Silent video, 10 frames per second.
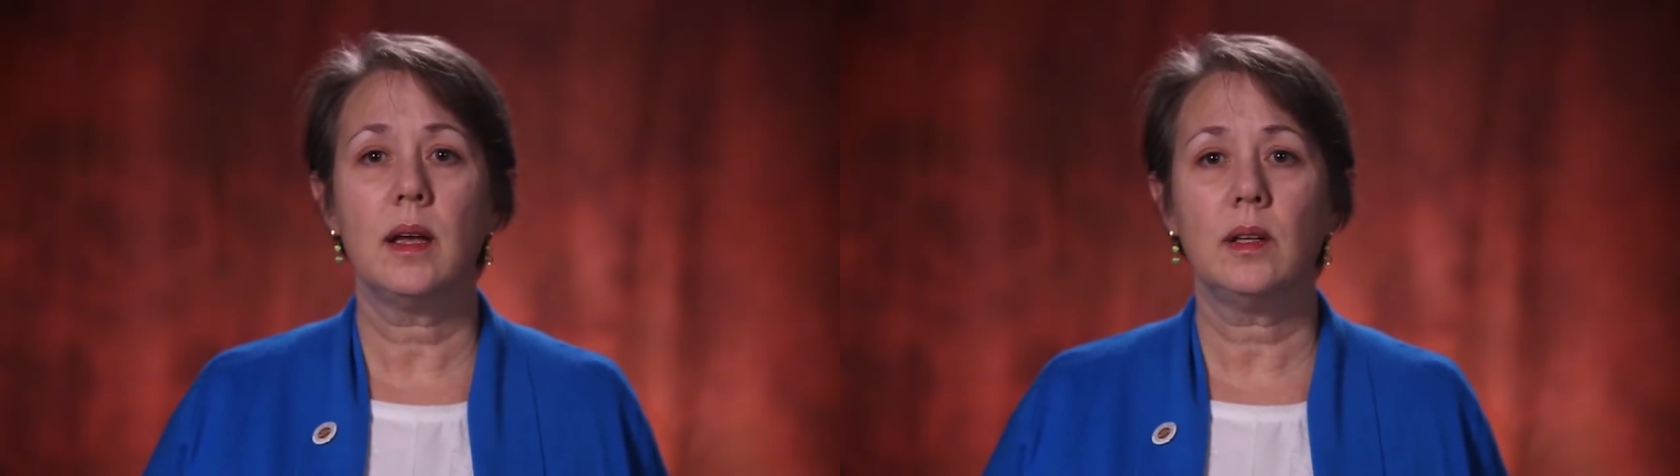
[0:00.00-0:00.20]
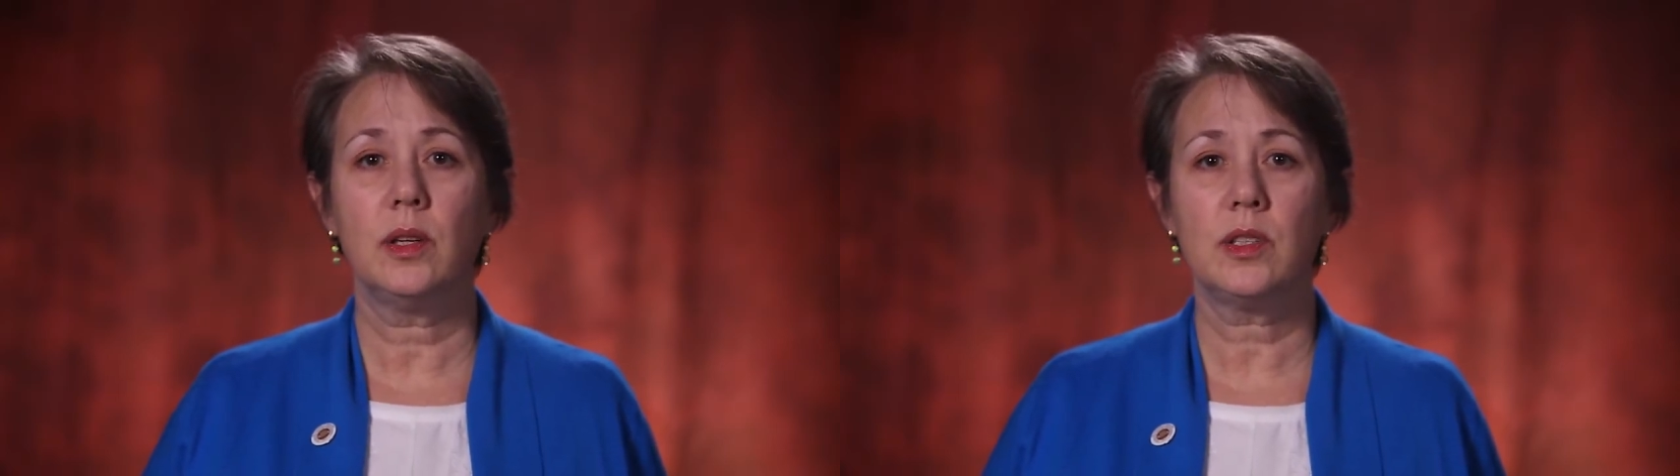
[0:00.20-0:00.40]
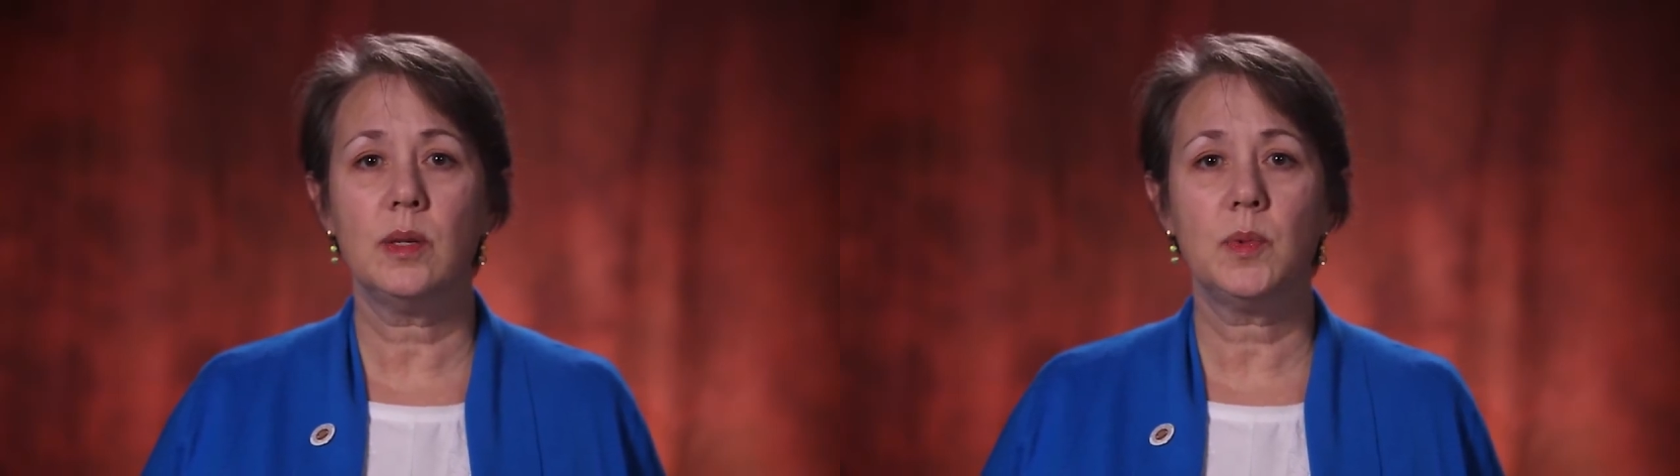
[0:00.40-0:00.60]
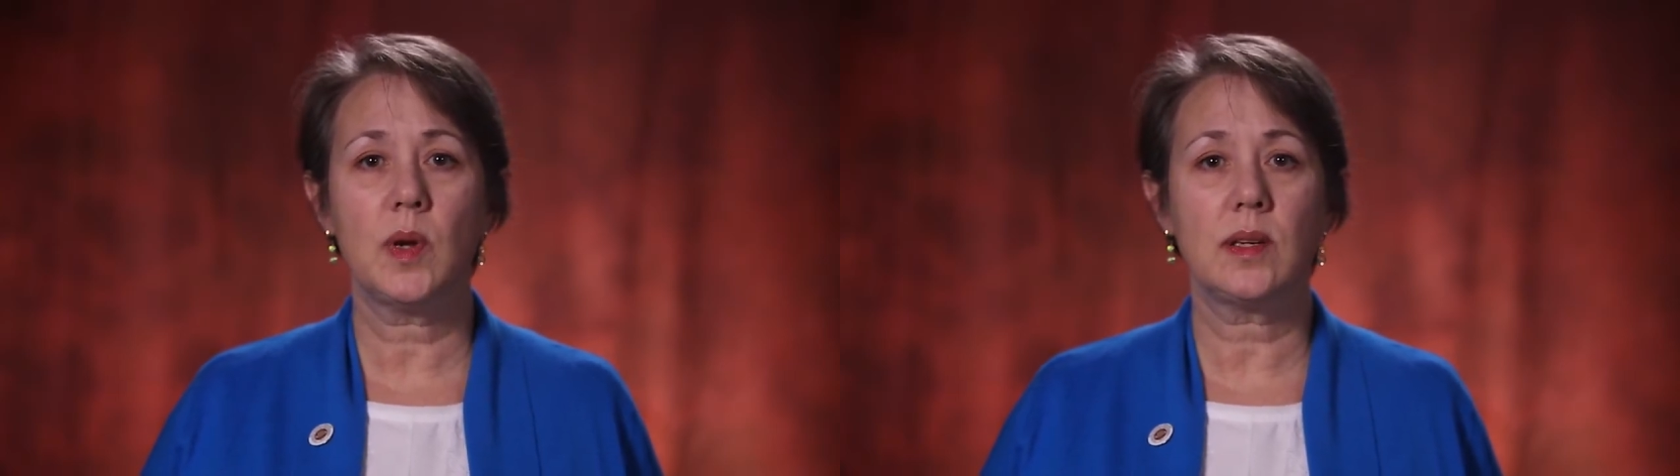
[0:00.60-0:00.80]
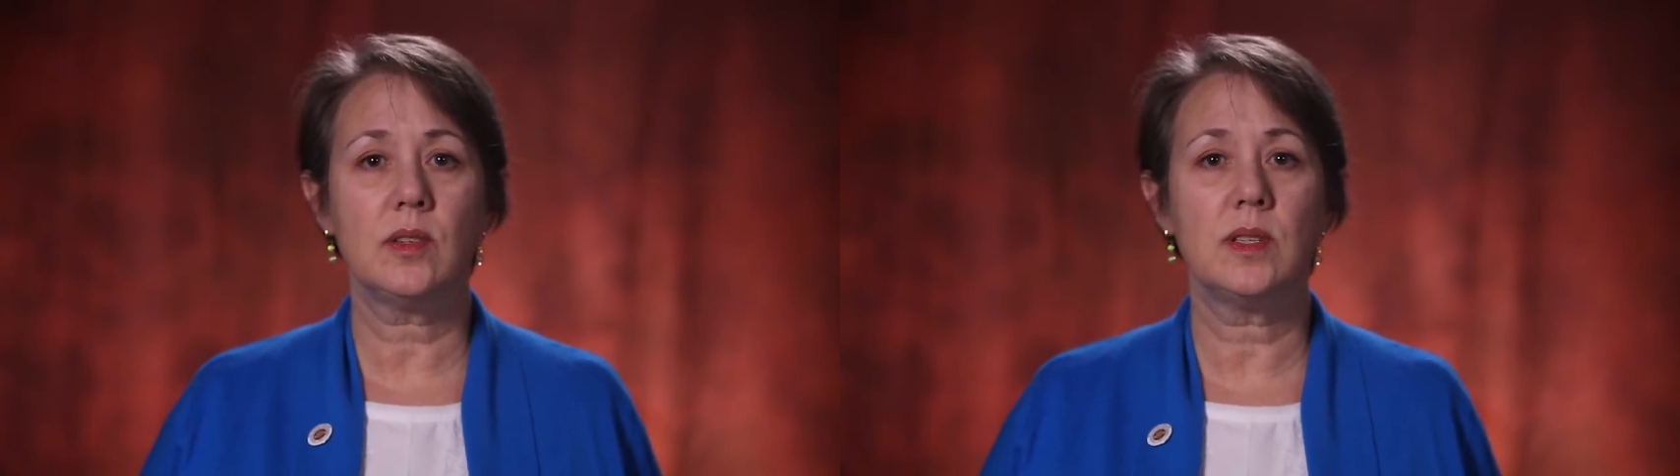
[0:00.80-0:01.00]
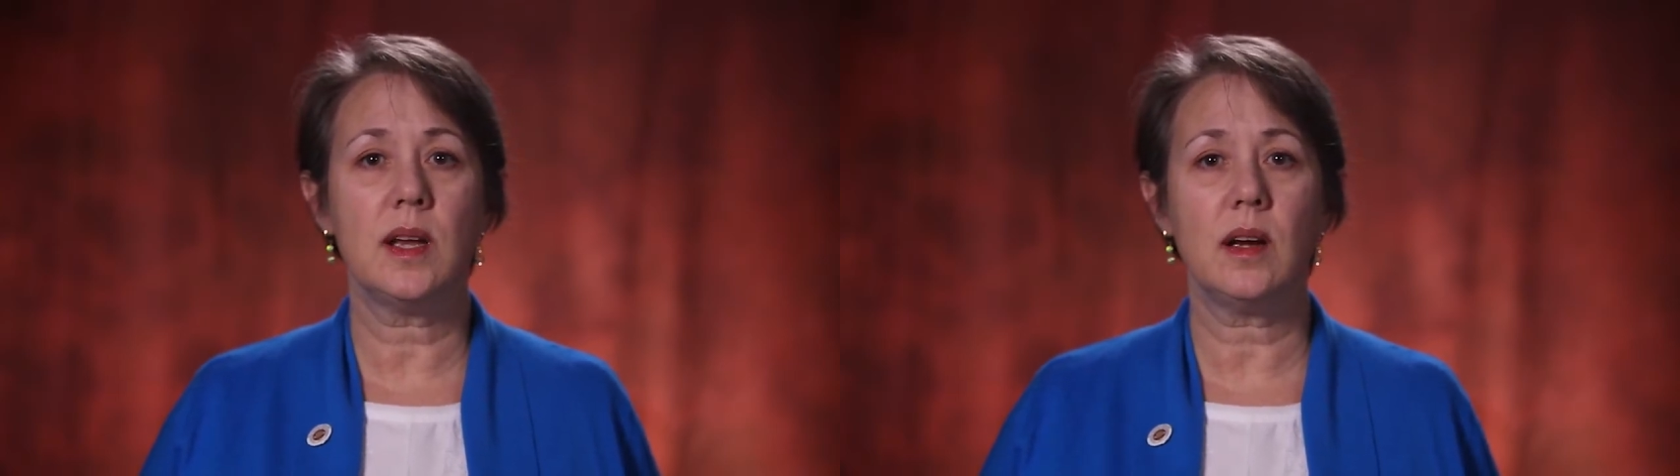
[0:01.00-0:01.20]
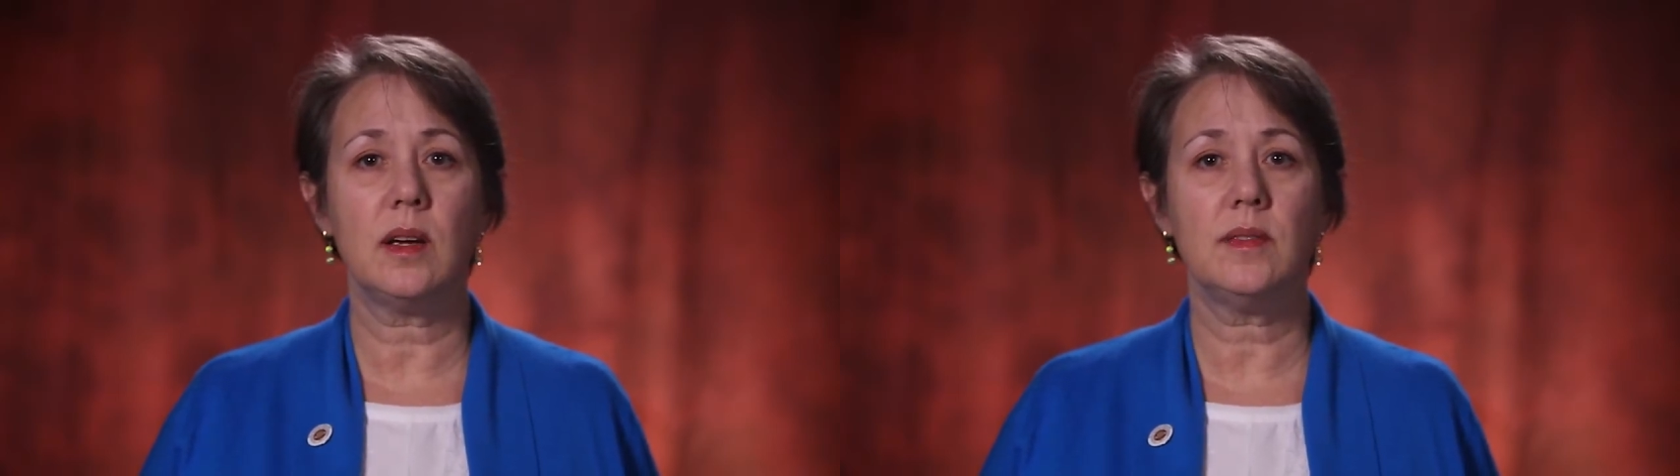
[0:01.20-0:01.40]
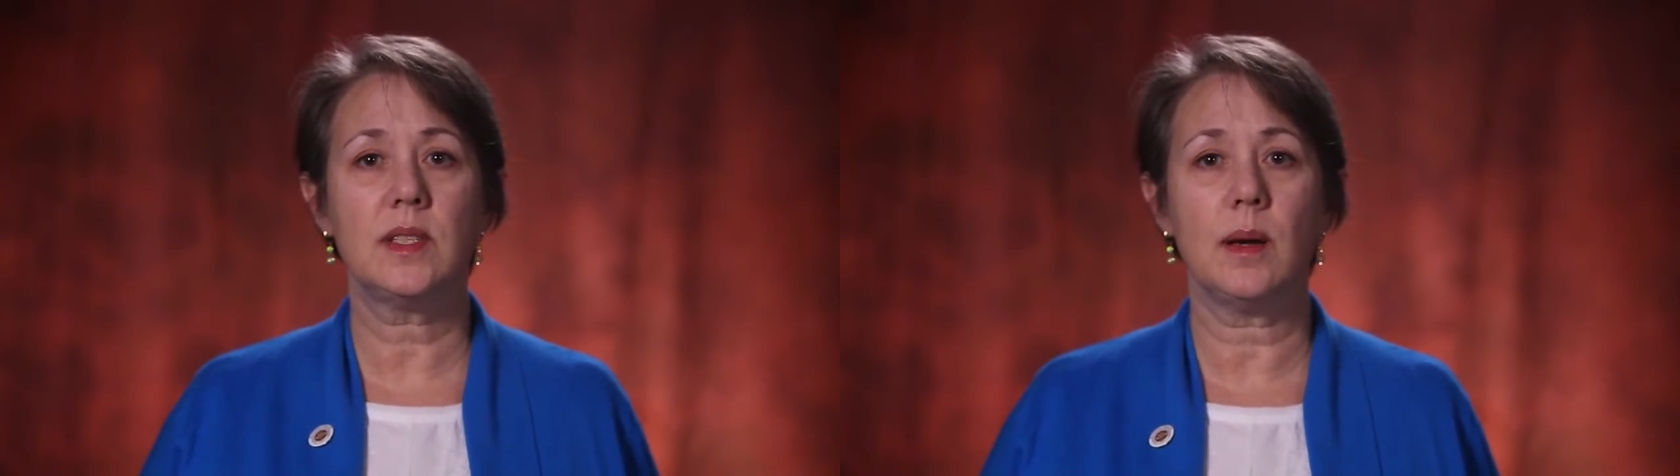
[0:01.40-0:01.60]
clerkship director's
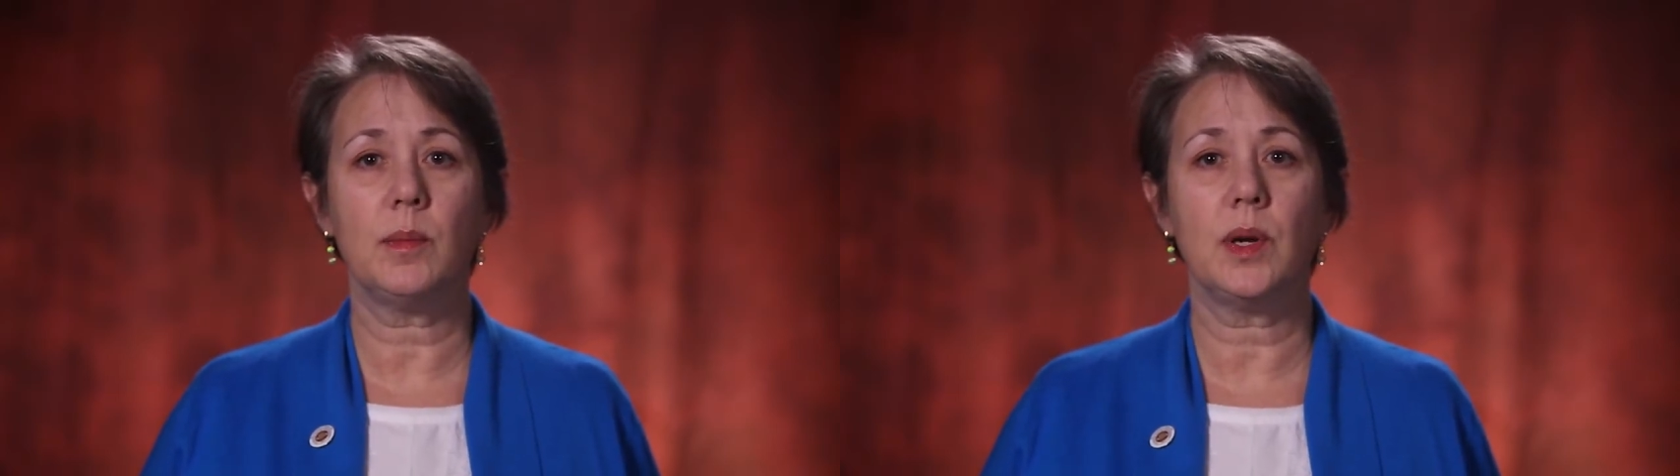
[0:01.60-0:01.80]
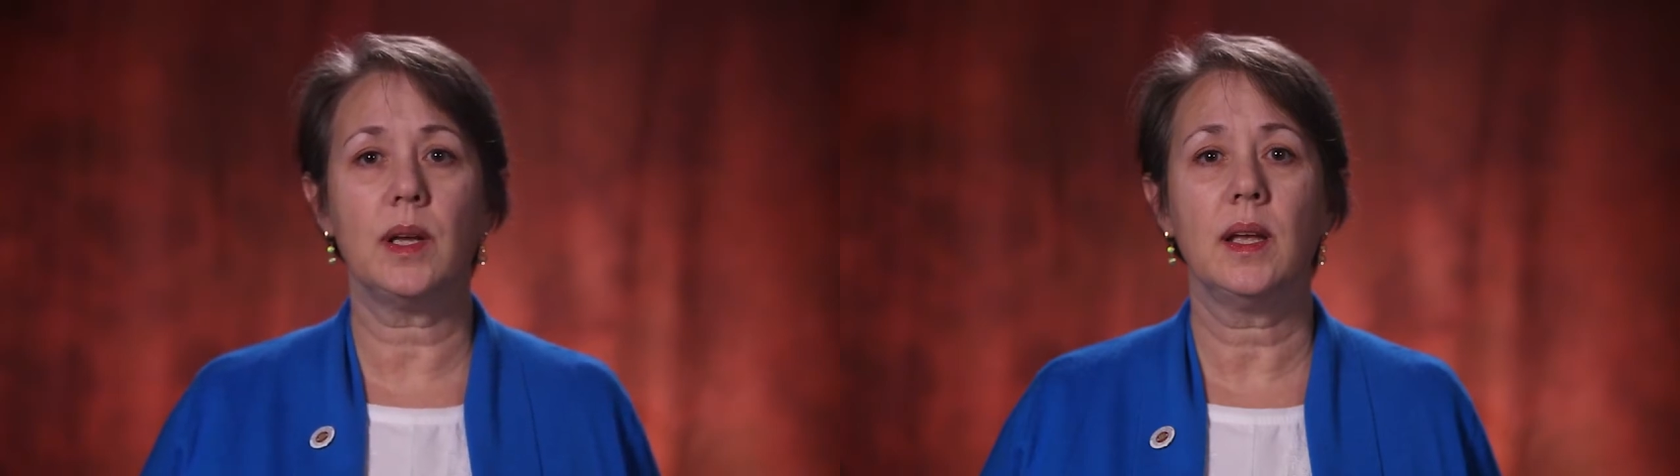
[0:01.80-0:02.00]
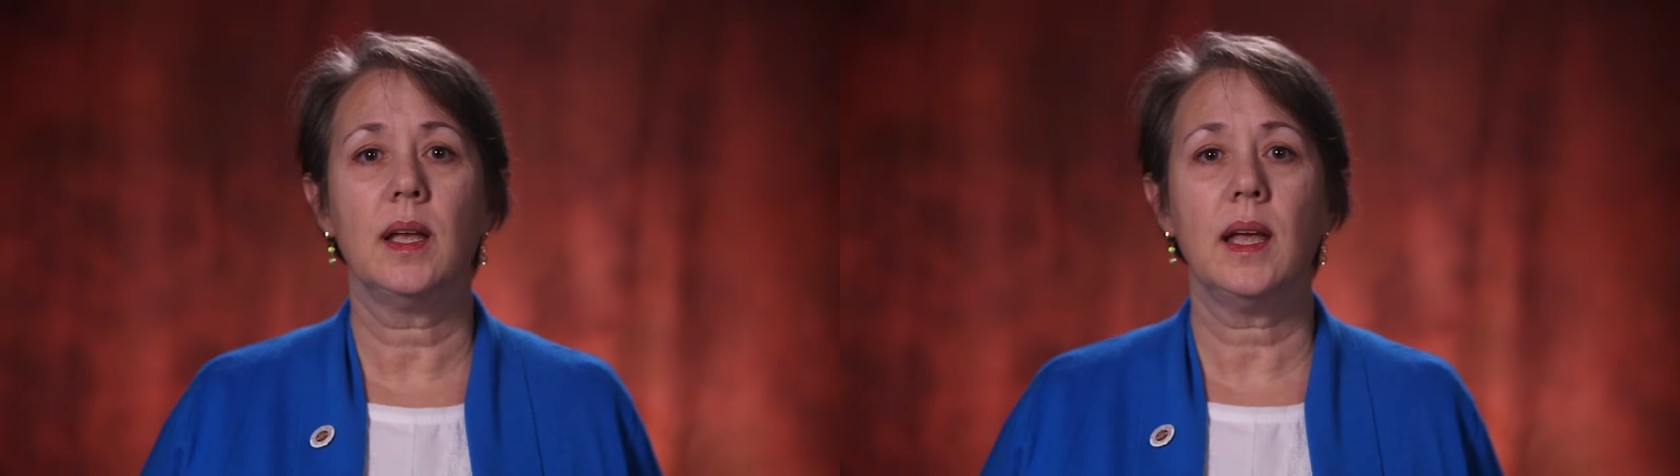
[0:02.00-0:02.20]
narrative summary,